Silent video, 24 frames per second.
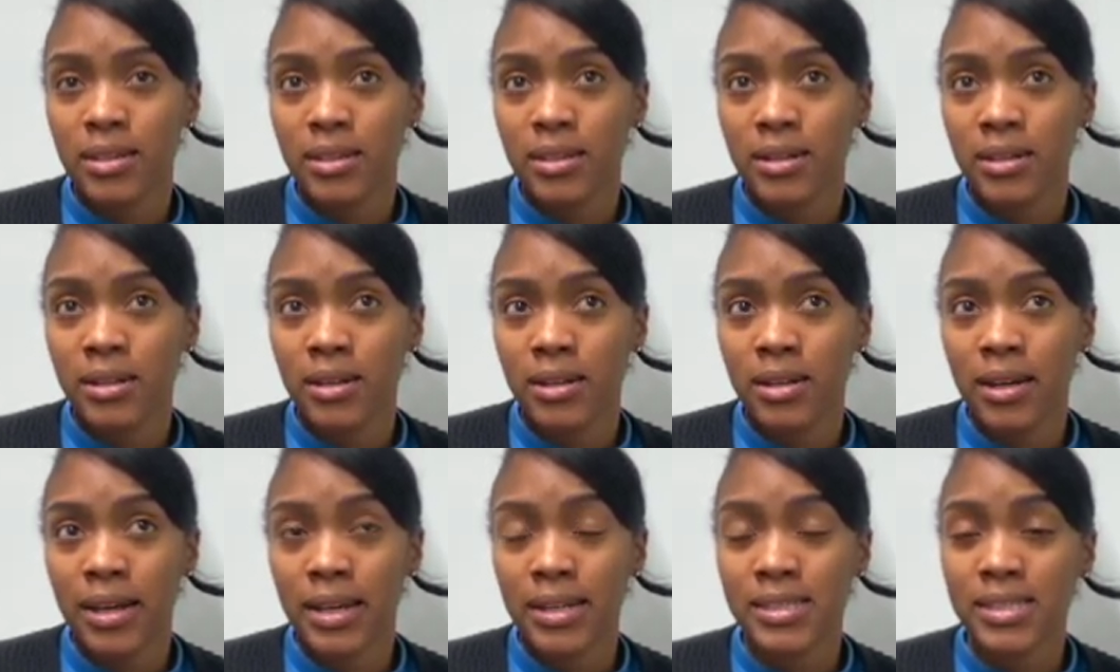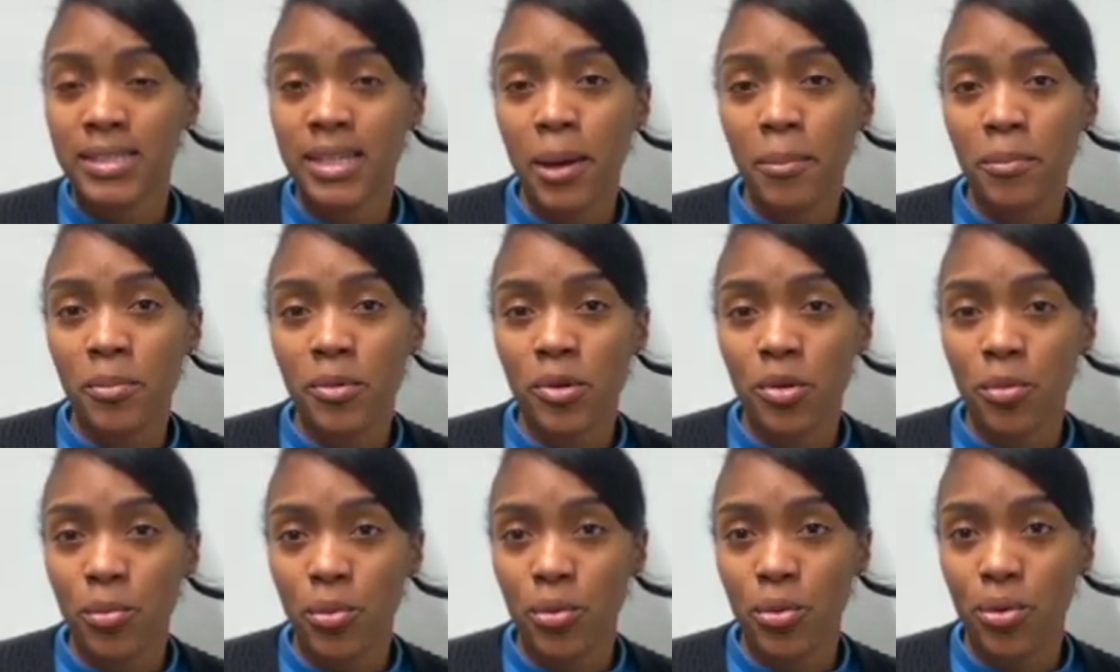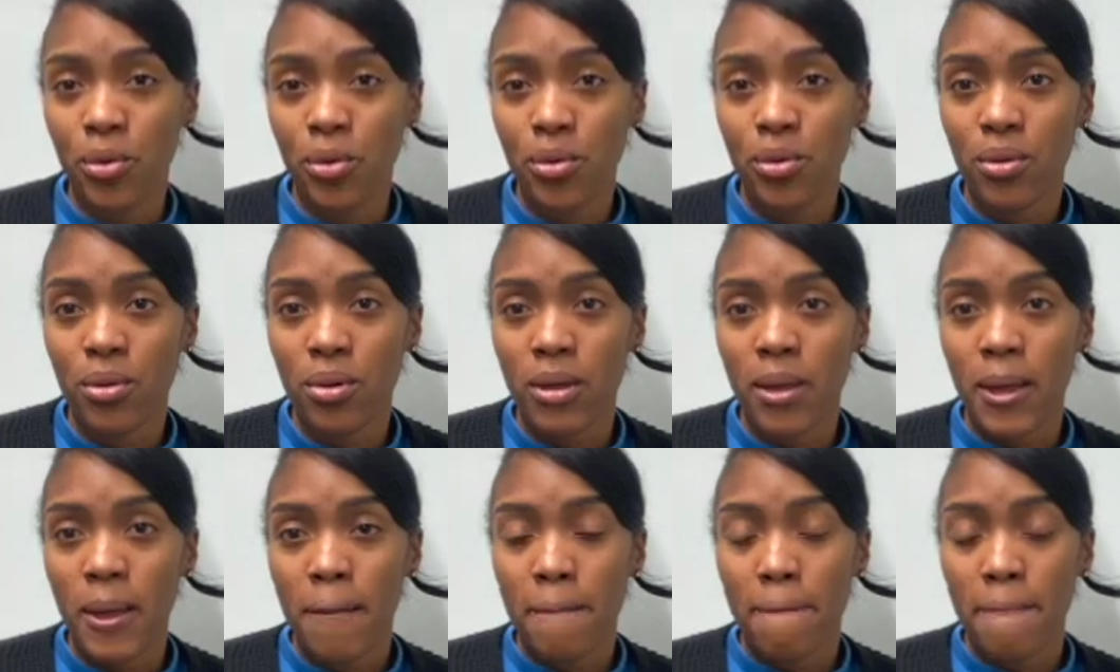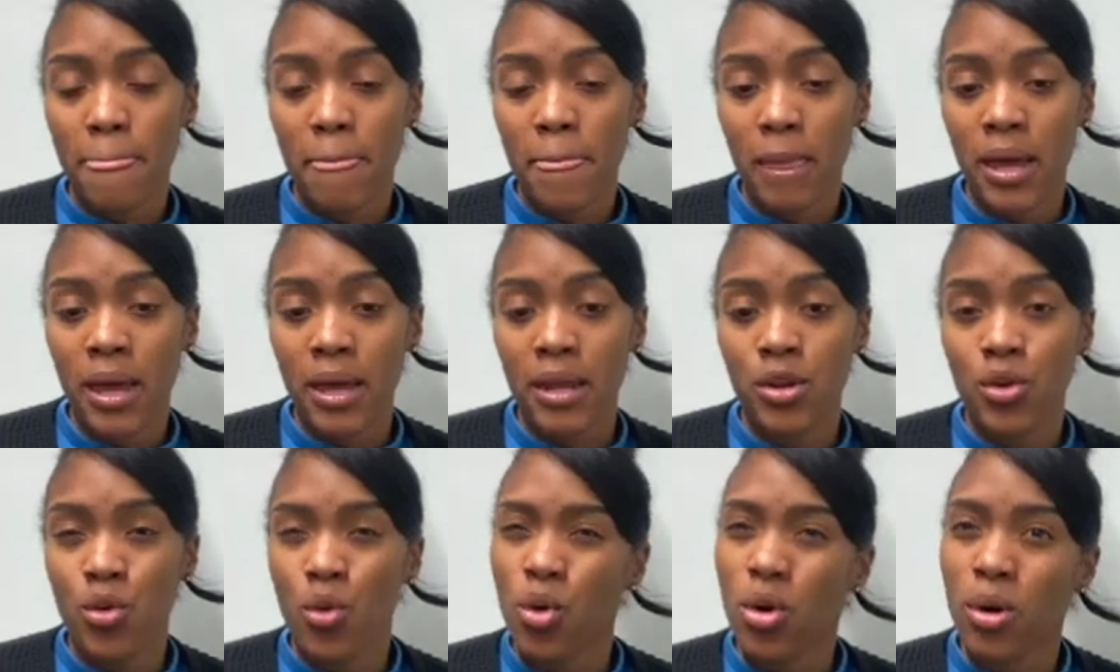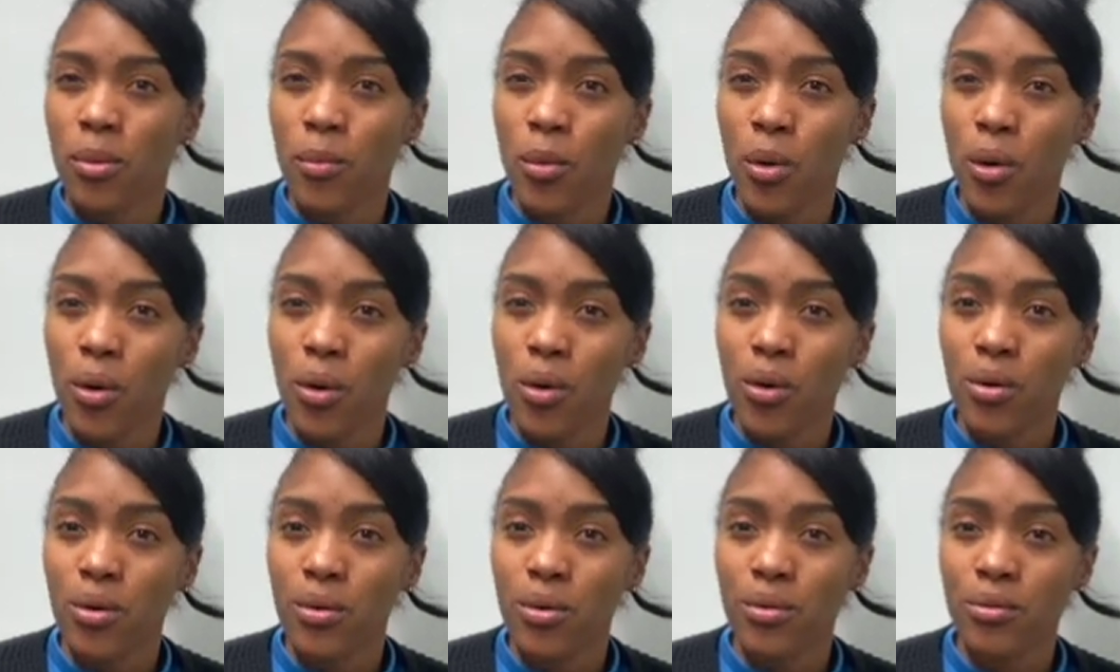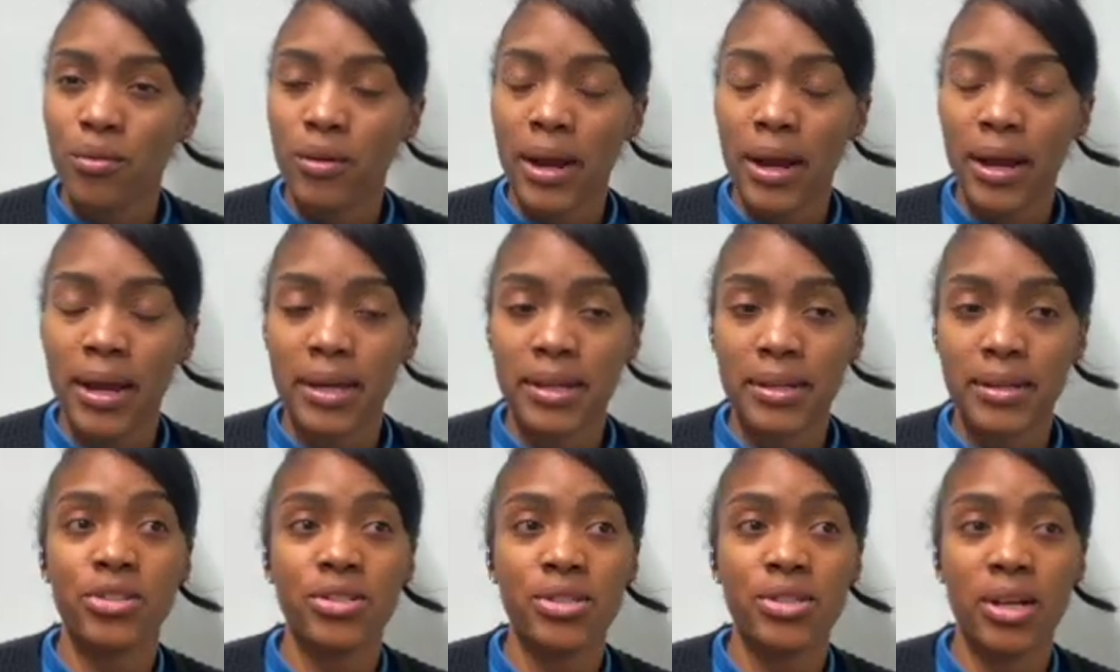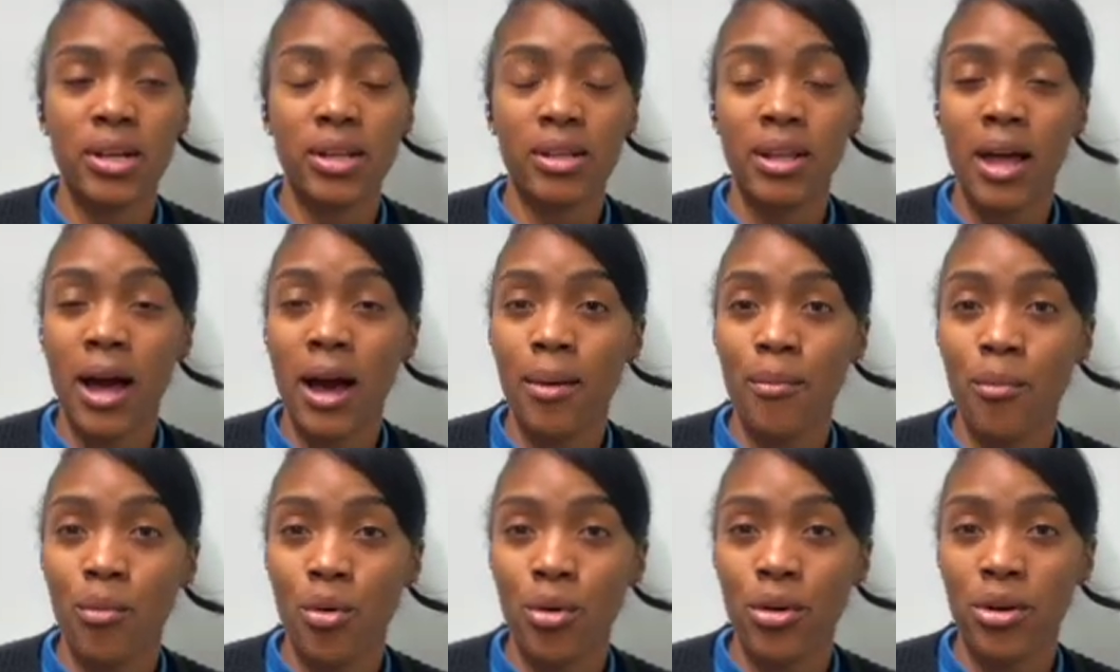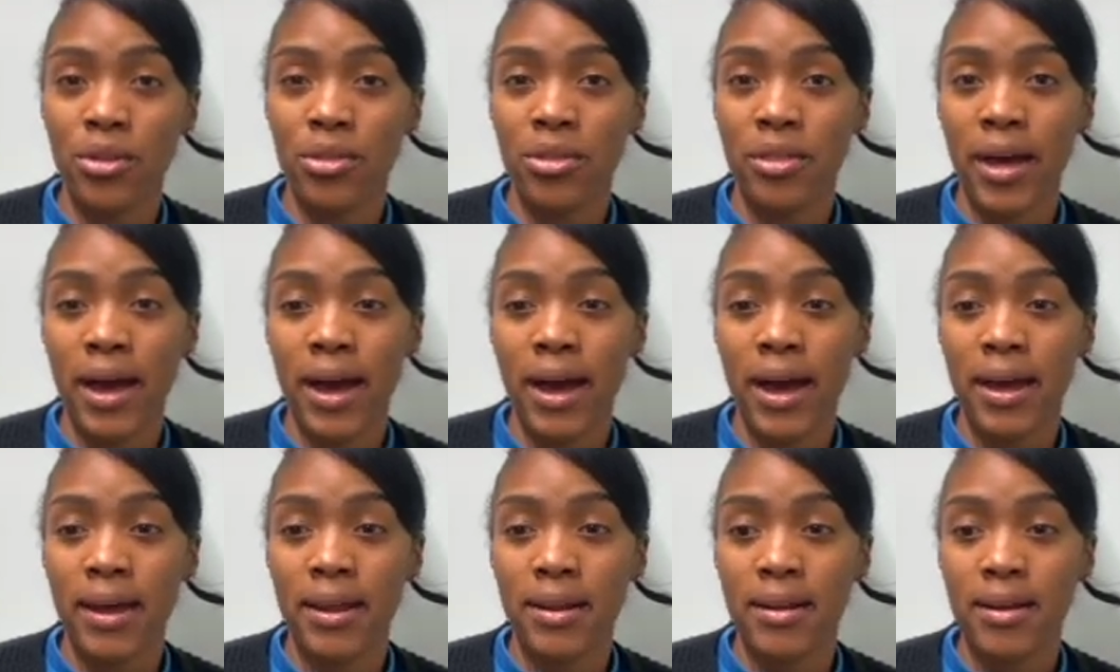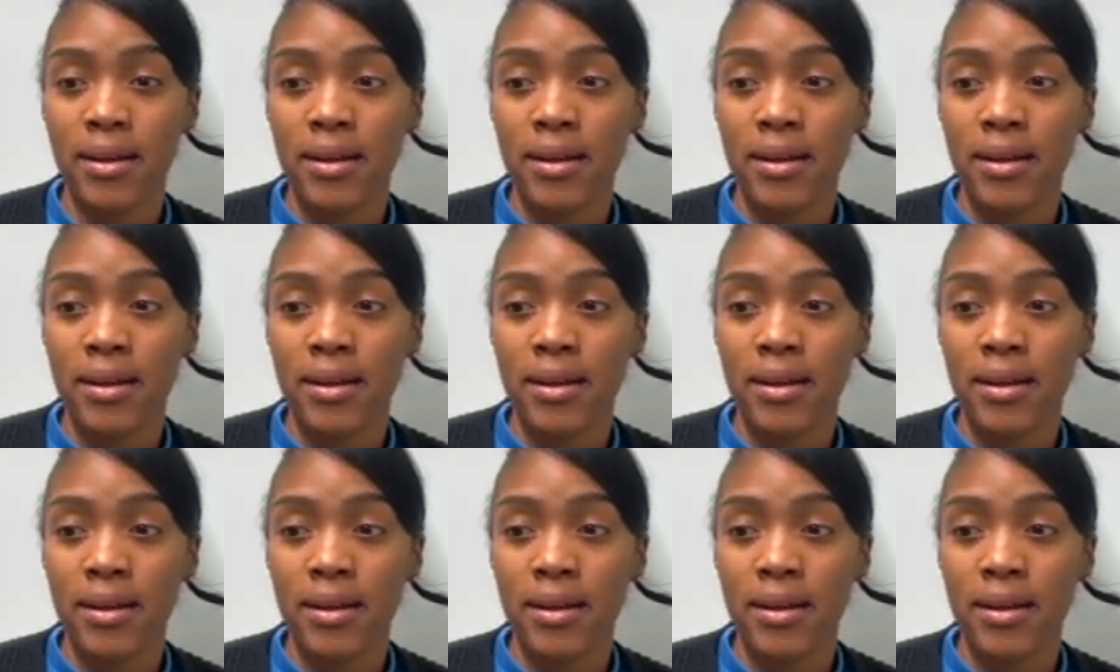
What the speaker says: acceptable and normal, right? There's a lot more that